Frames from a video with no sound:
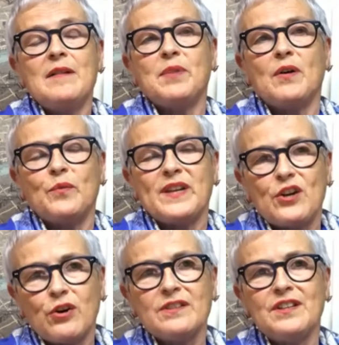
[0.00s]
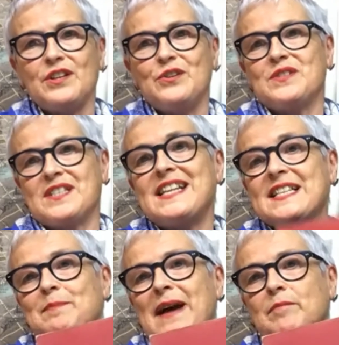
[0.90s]
But we couldn't use
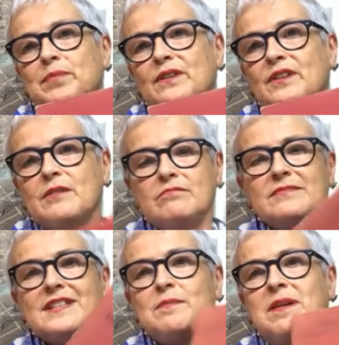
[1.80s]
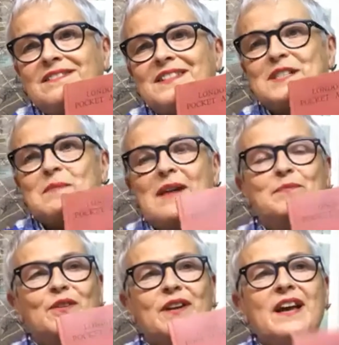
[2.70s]
this map book, this map
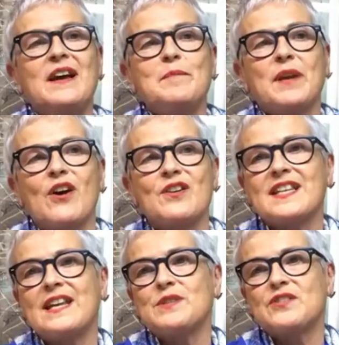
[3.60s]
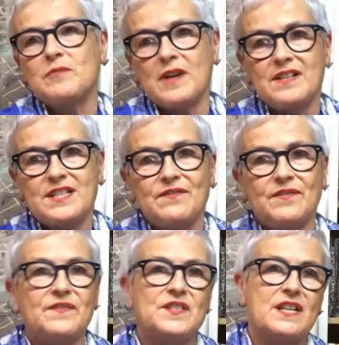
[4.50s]
book, because it was from
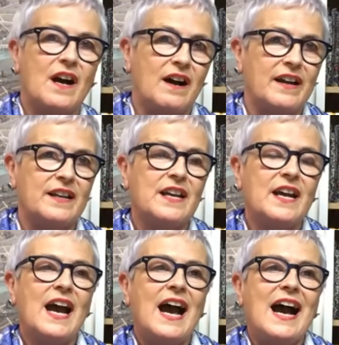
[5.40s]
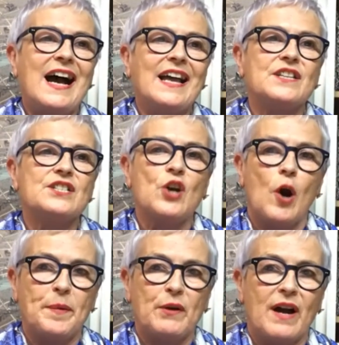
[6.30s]
1959. And
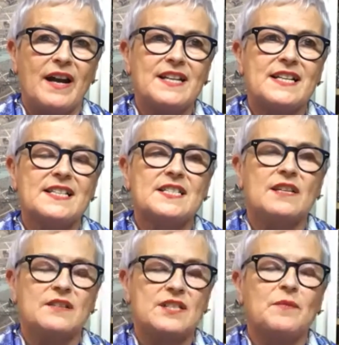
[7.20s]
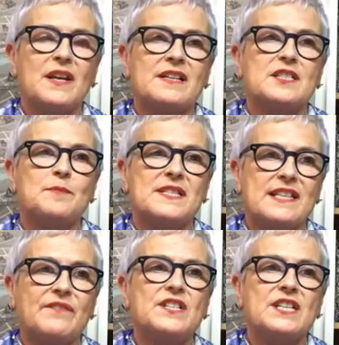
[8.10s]
copyright something has to be
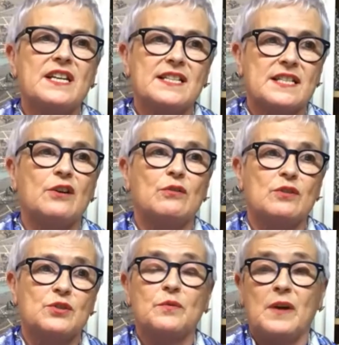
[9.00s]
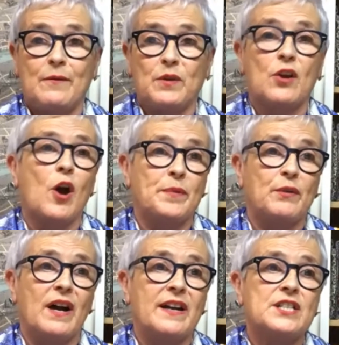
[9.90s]
70 years old, the
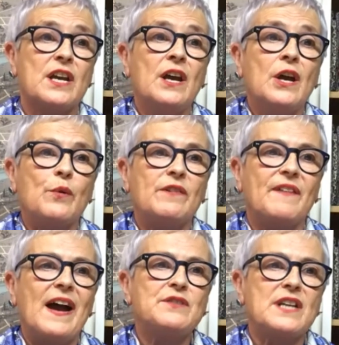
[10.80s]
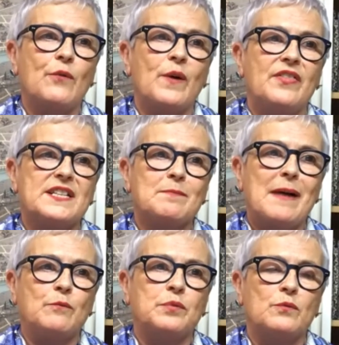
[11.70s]
copyright. We found out where this
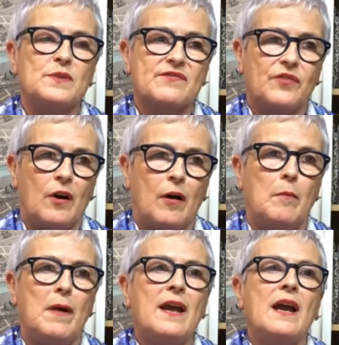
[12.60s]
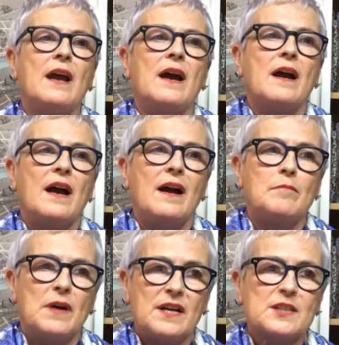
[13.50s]
map book was from.
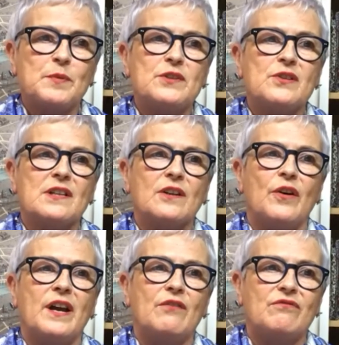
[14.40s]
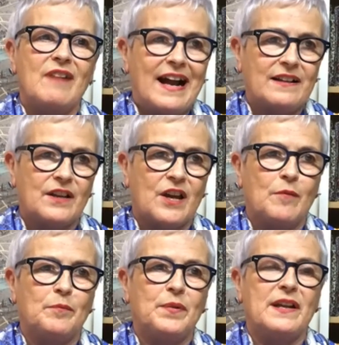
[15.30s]
My husband, who's a lawyer, rang the
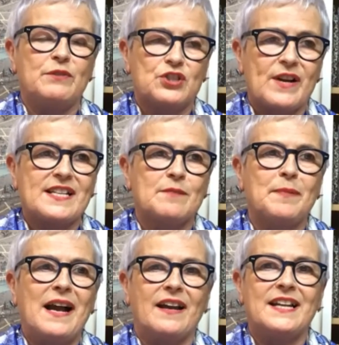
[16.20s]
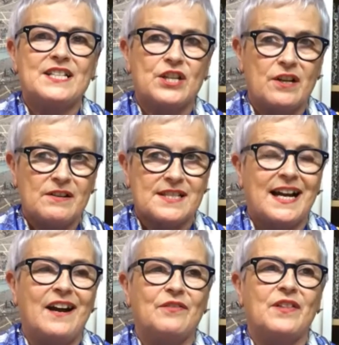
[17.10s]
company, we traced them back, and it turns
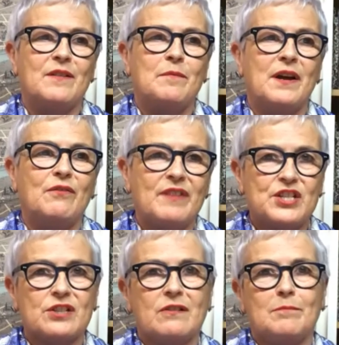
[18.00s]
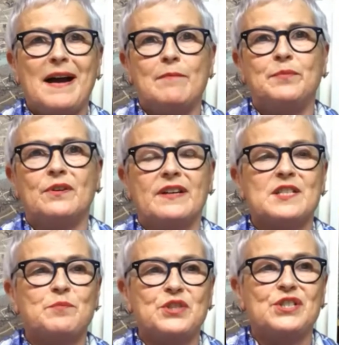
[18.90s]
out that the original map book
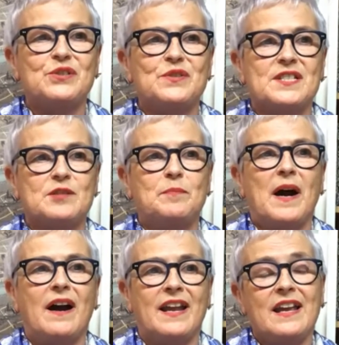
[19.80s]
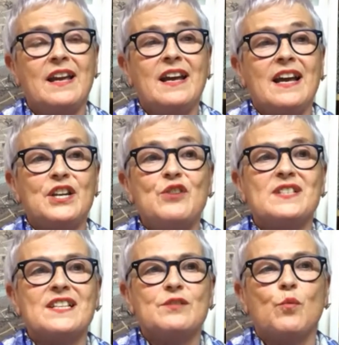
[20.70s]
is produced by
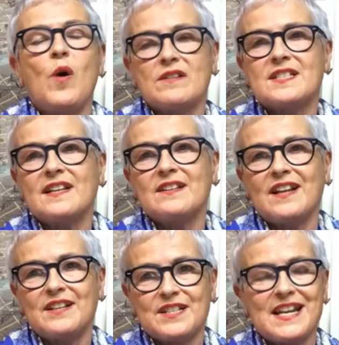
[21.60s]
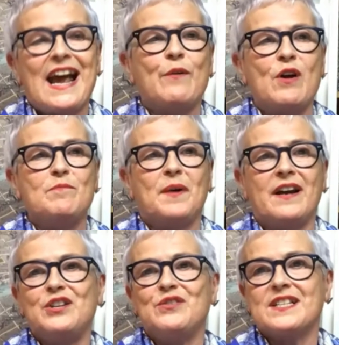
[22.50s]
is now owned
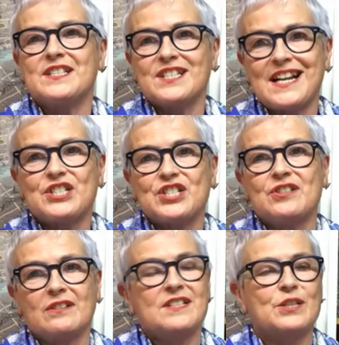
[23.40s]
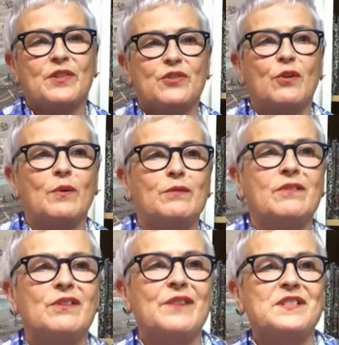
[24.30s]
by News International. So we thought, well, we're
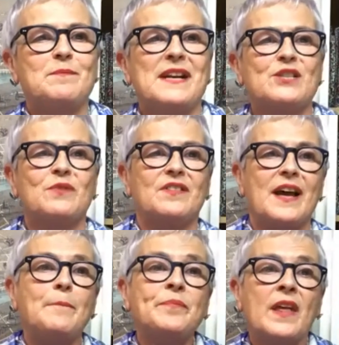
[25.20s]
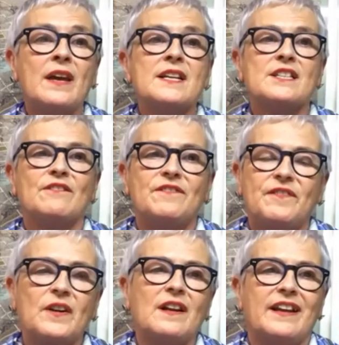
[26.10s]
not going to mess with them. So
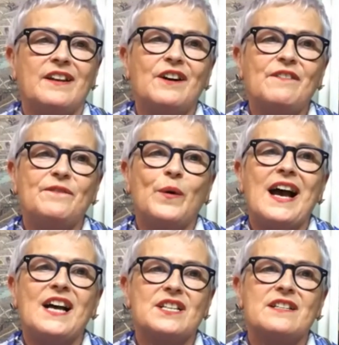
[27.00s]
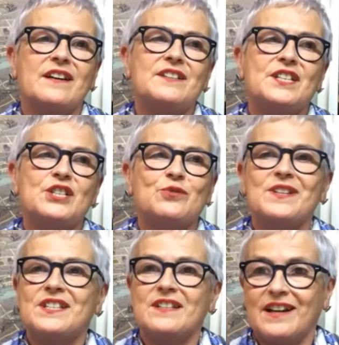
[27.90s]
funnily enough, we had a
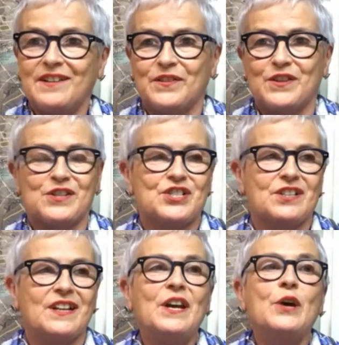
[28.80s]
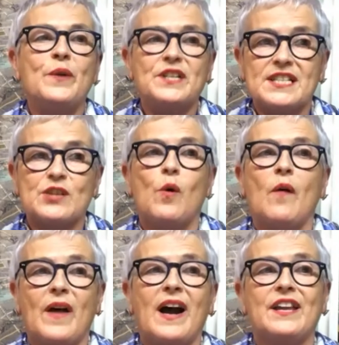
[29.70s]
1929 version, which is the
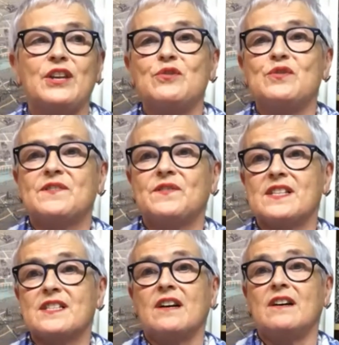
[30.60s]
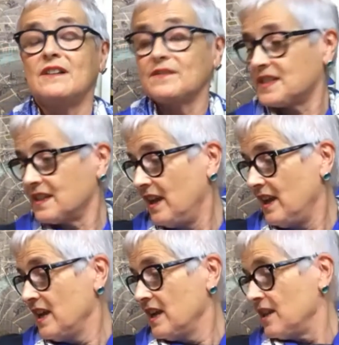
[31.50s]
one that I used for the scarves.
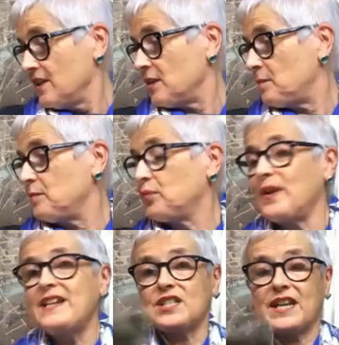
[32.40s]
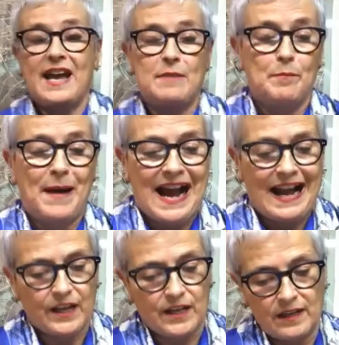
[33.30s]
The print came
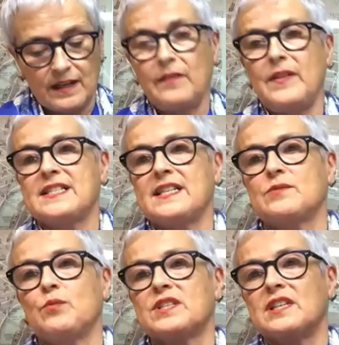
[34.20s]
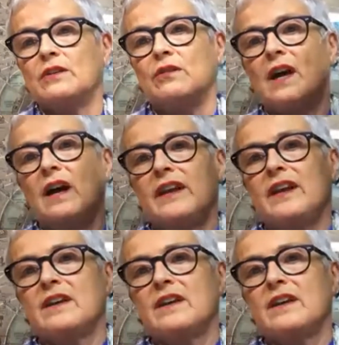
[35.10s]
back, and this is what it looked like.